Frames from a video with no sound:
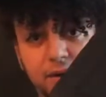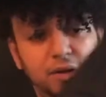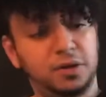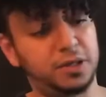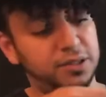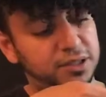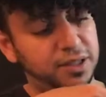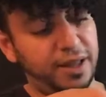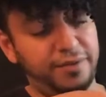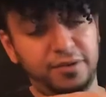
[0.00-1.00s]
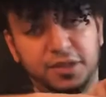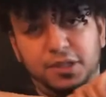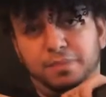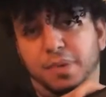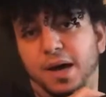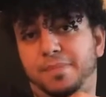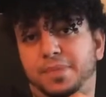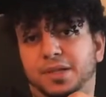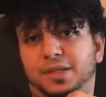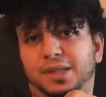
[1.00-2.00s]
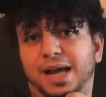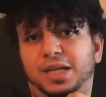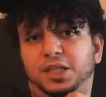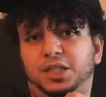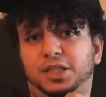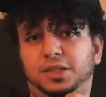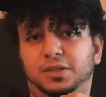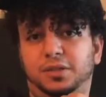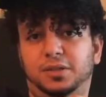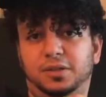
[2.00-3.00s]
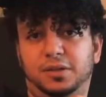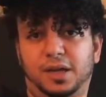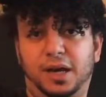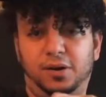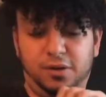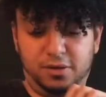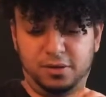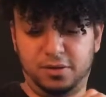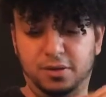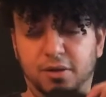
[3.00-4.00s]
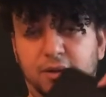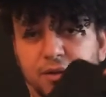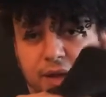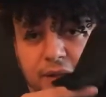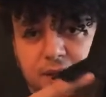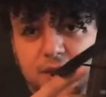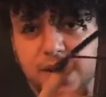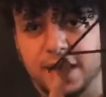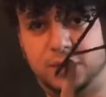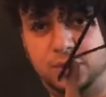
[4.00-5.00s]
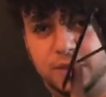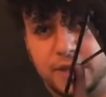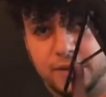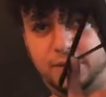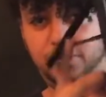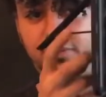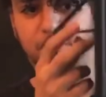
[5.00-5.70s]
you can see that if you just pop this latch out, that this latch will let you